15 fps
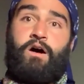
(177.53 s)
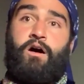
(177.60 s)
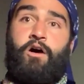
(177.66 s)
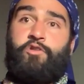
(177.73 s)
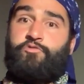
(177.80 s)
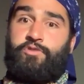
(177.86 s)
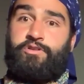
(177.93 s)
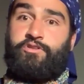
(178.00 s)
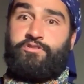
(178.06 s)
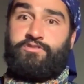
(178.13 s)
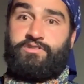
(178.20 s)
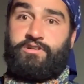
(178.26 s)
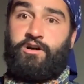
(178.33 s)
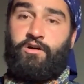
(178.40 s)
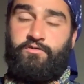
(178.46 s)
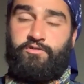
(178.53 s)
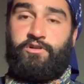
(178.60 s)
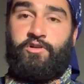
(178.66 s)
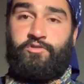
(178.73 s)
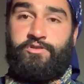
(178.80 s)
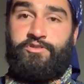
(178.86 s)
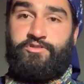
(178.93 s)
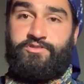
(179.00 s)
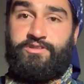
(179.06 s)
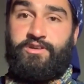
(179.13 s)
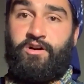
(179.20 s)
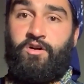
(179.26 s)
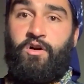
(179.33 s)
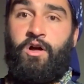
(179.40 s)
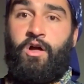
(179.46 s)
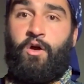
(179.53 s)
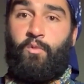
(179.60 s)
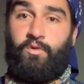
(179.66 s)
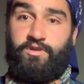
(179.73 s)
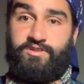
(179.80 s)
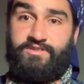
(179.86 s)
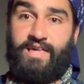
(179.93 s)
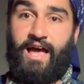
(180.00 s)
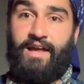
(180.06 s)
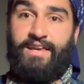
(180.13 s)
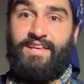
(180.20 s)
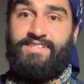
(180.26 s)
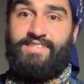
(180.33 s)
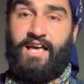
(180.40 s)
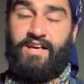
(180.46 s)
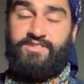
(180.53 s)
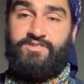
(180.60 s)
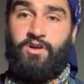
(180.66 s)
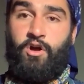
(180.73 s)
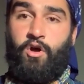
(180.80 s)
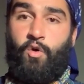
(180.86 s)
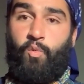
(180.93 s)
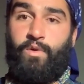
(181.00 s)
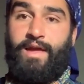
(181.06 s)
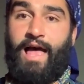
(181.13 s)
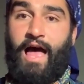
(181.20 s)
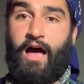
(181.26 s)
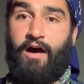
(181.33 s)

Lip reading: over 100 years ago, was that he says we